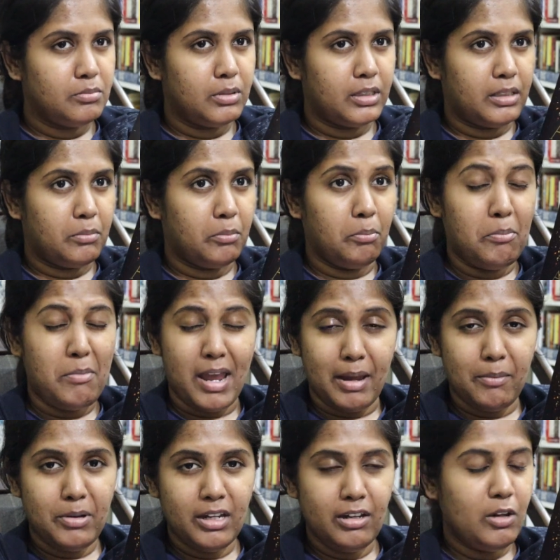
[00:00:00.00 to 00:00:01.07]
but
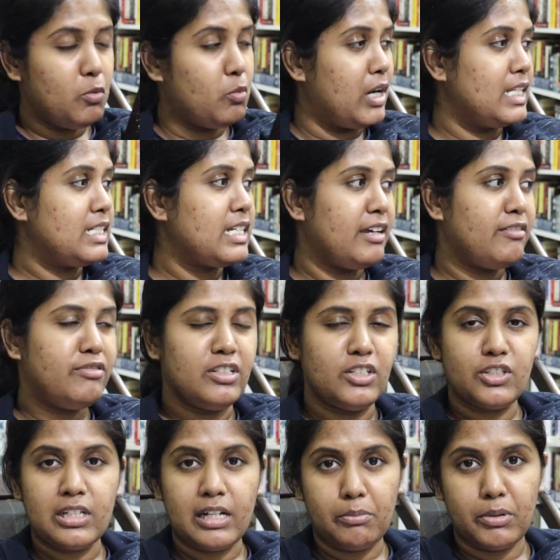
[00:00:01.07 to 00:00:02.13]
maybe once I
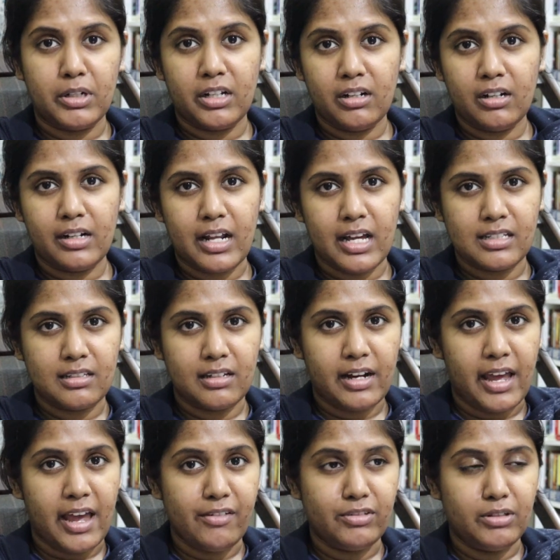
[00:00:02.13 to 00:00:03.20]
finish that particular task that
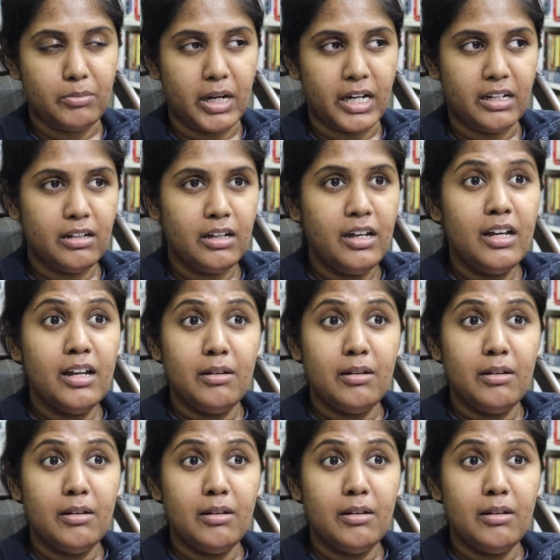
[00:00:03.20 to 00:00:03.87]
I have in mind,